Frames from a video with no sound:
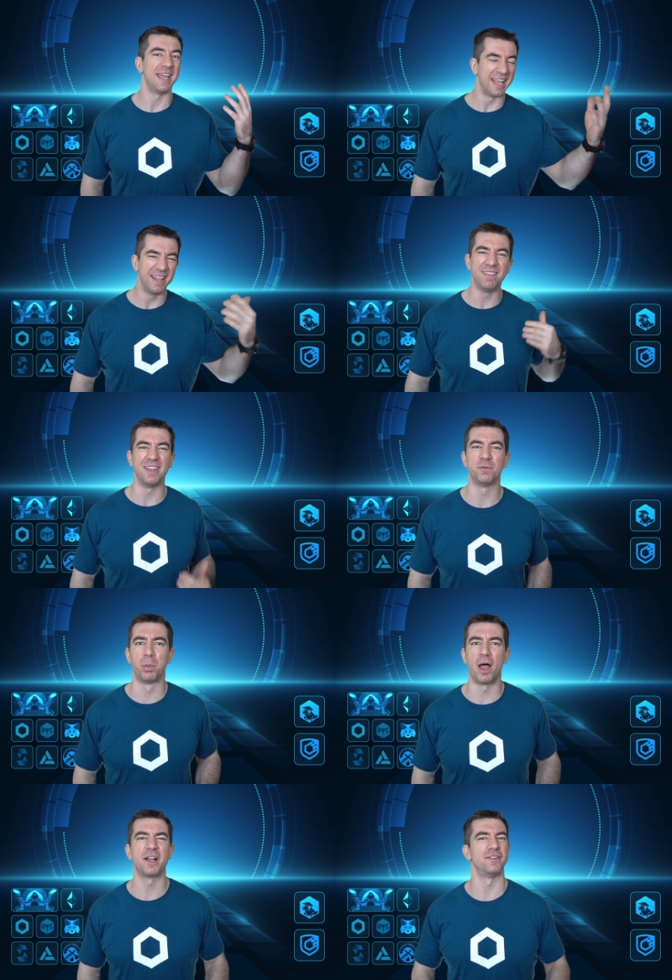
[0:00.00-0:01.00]
in these
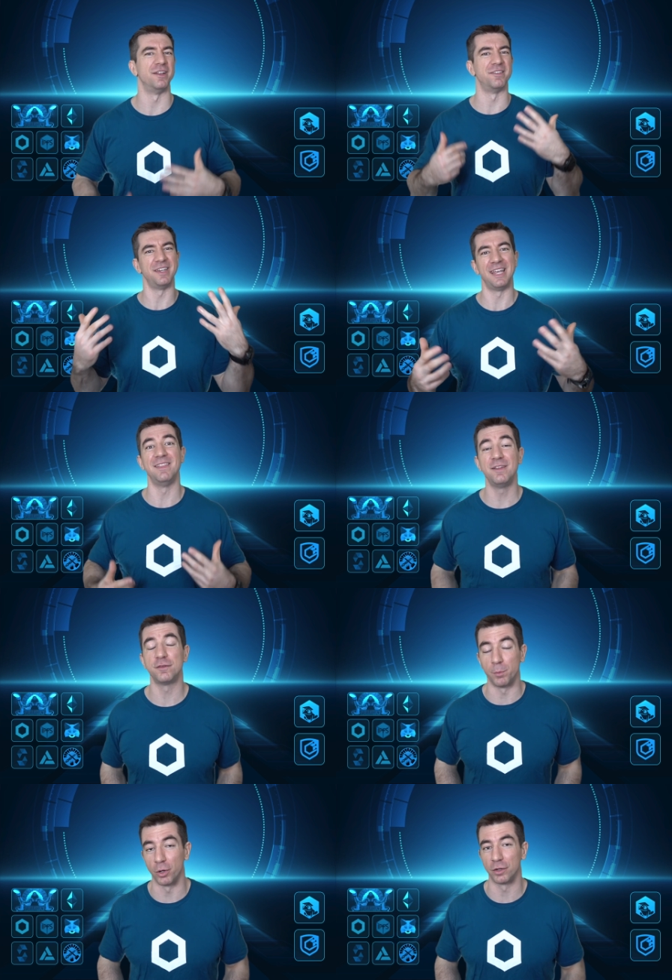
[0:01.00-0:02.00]
blockchains and in these
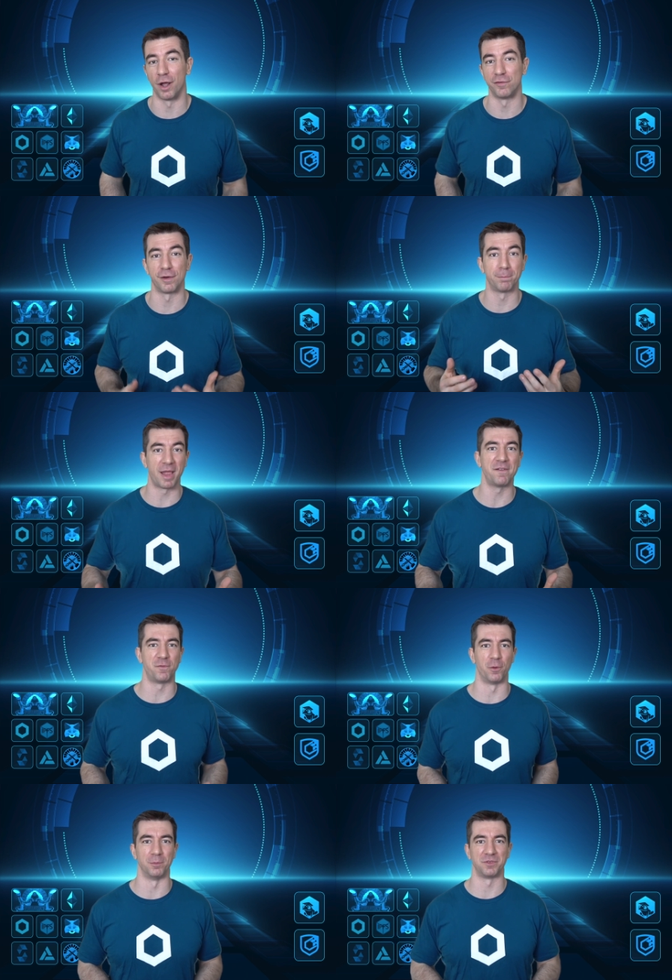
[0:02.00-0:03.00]
smart contract
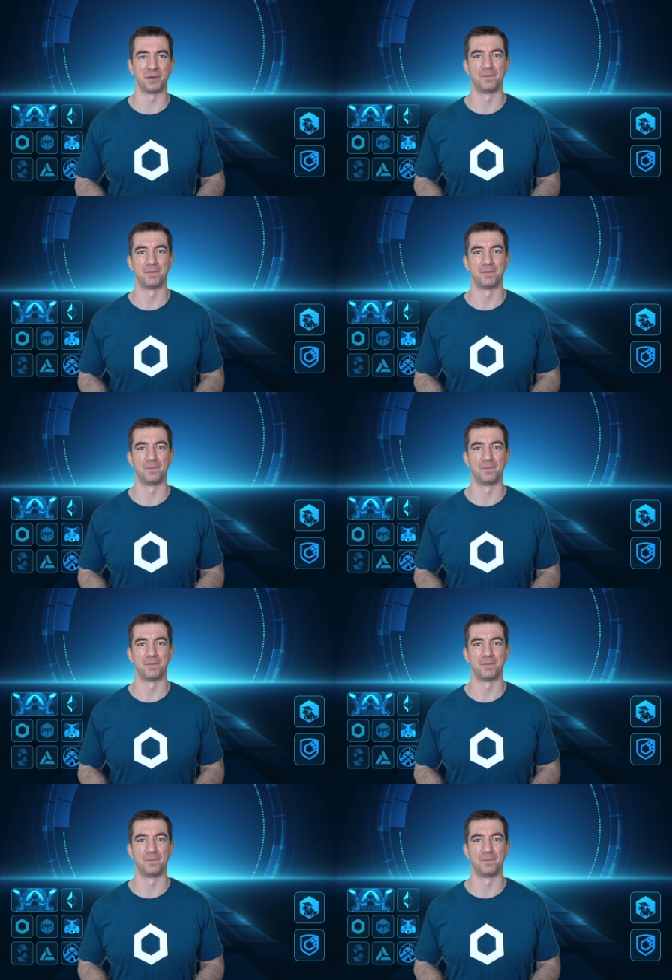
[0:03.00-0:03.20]
platforms.